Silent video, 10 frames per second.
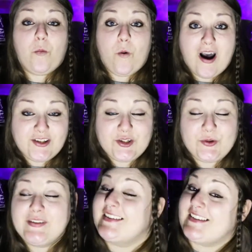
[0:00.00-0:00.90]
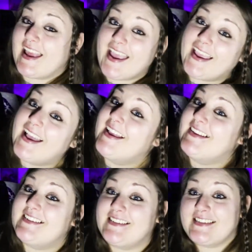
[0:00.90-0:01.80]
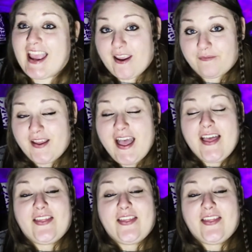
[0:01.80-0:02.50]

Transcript: want to stay safe.